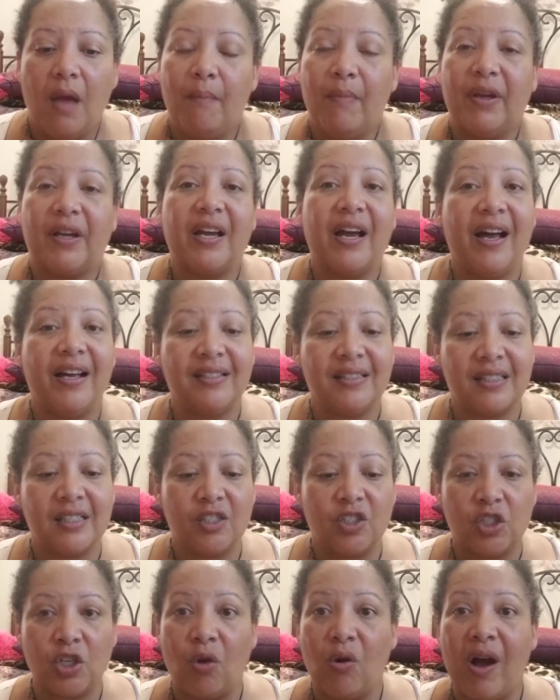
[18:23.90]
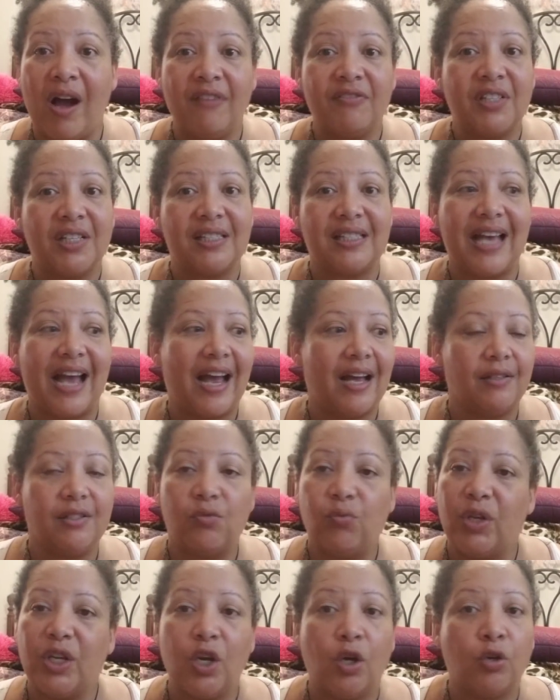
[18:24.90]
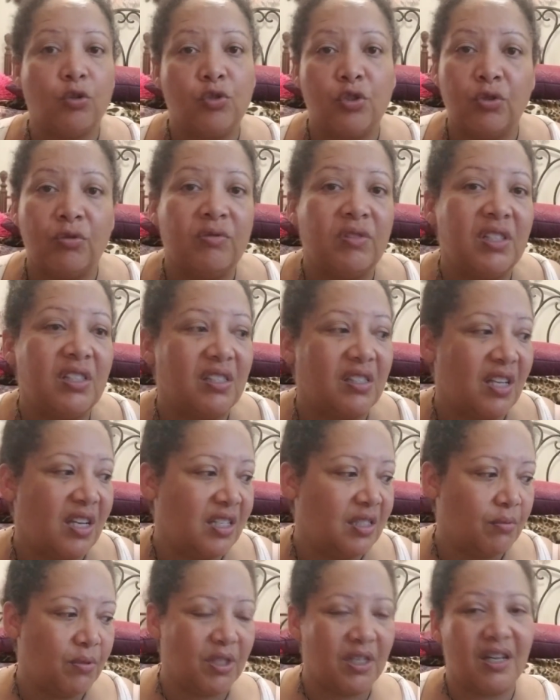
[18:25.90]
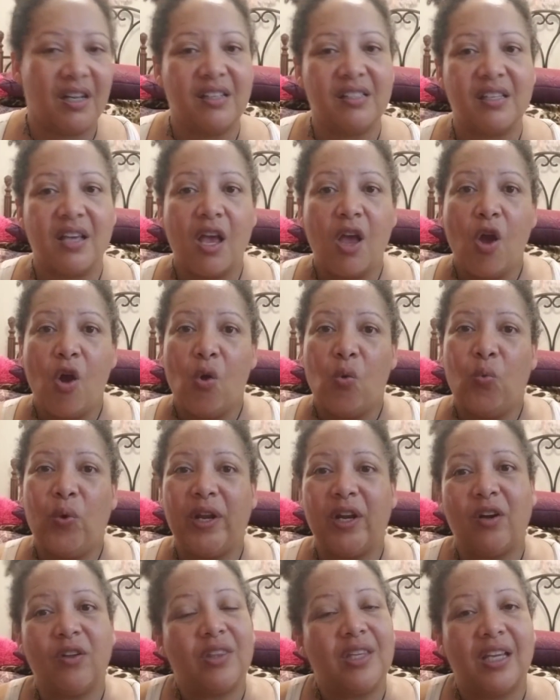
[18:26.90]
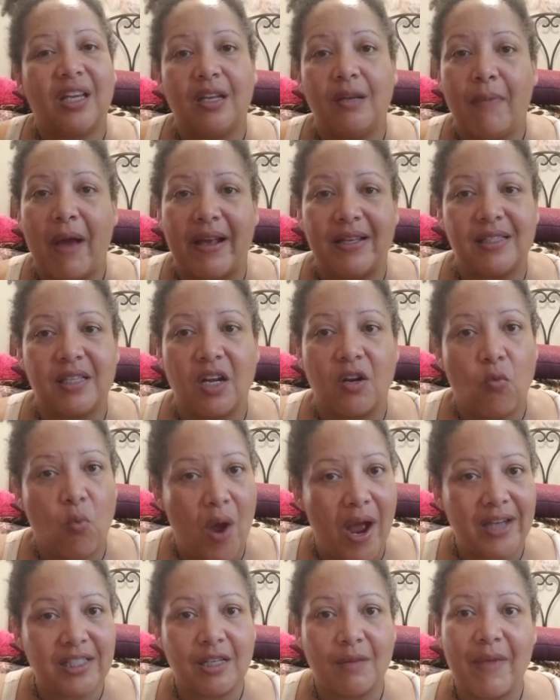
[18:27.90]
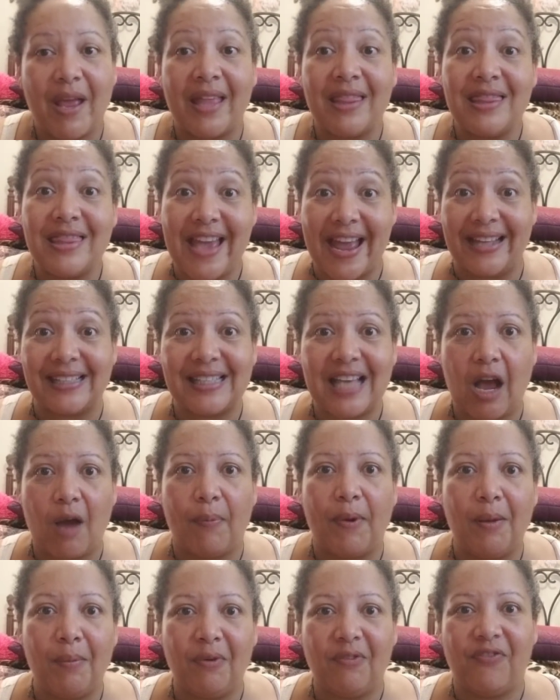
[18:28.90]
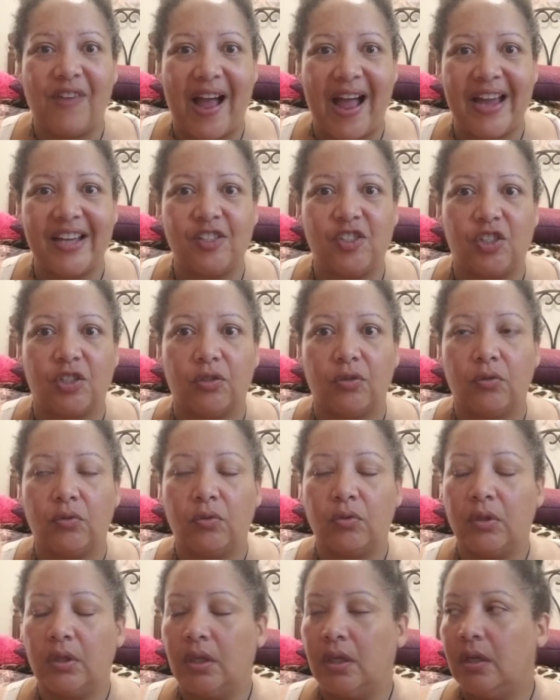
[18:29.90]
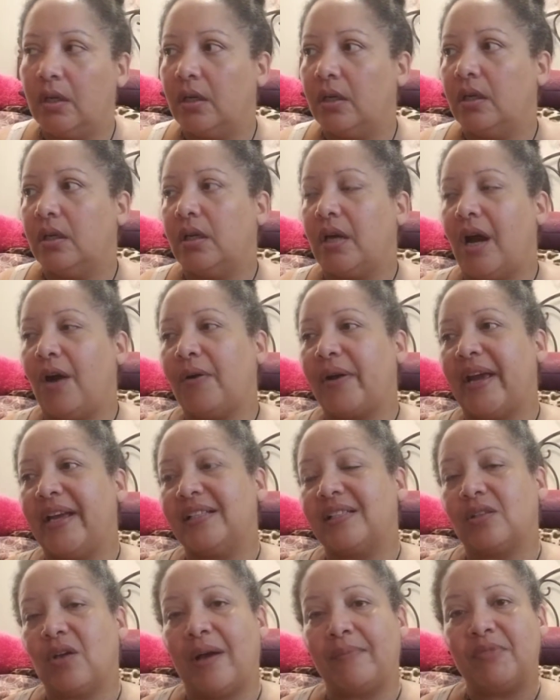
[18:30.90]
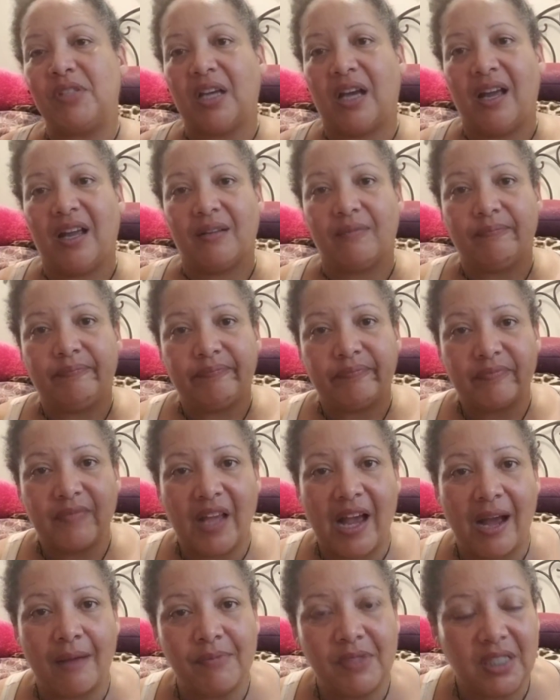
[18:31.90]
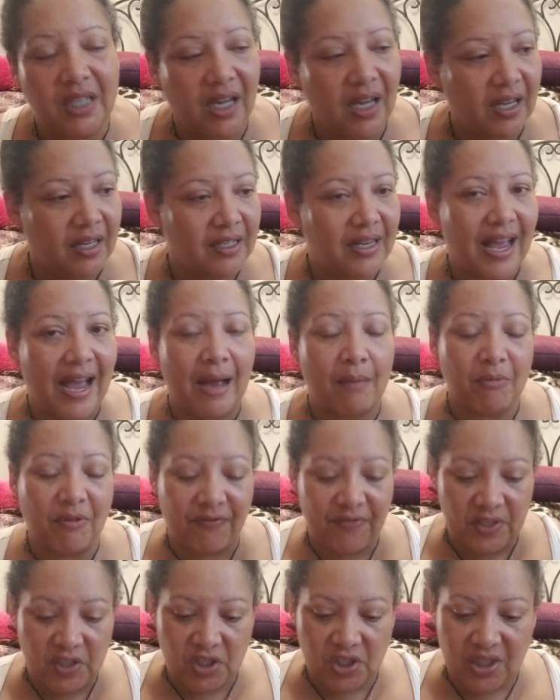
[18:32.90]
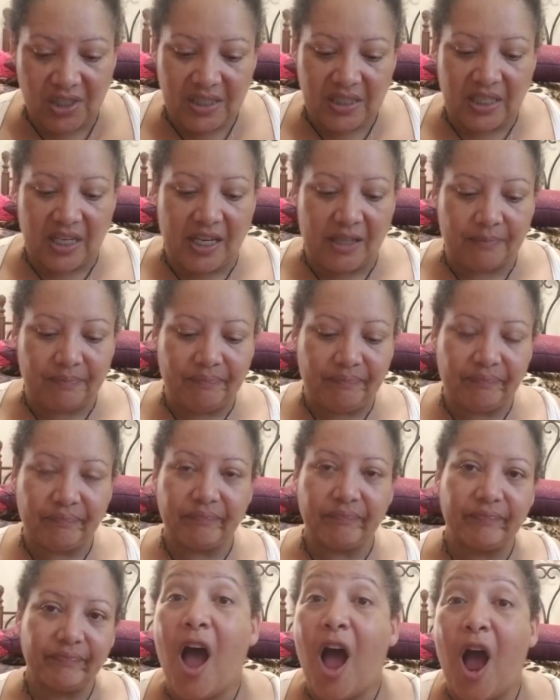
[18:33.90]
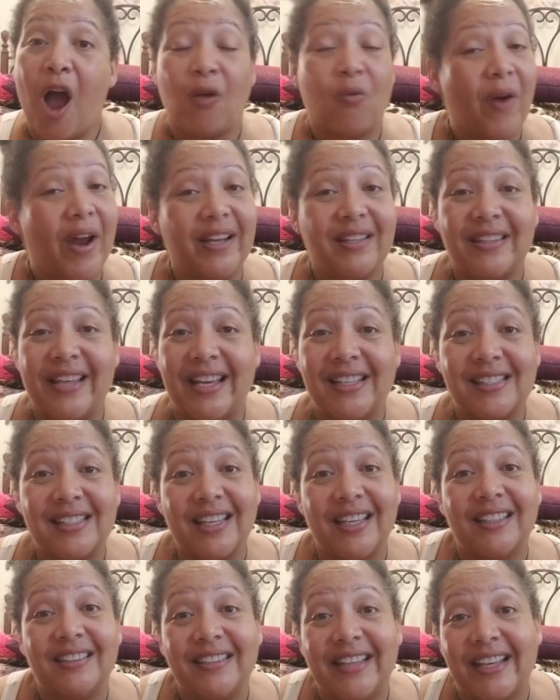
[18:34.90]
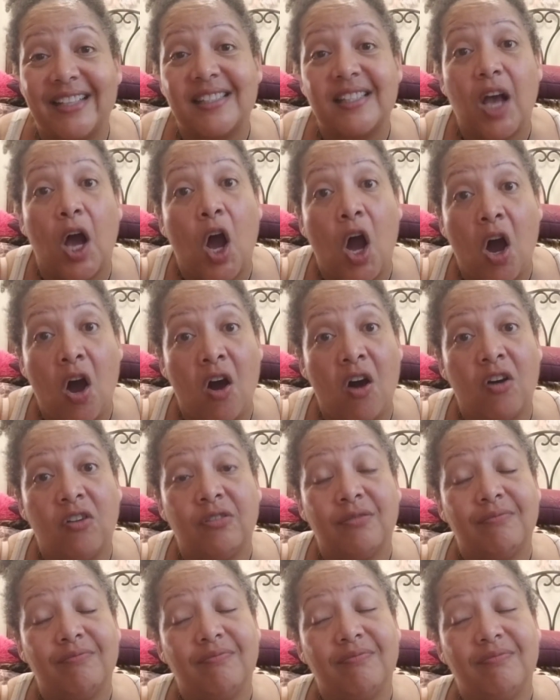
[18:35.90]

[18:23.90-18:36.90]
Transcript: Because so oftentimes we don't do these things because we don't think anybody's going to watch them. And that's how people find you. Okay, so I'm done. I'm done. I'm officially done. All right, that's it. That's all.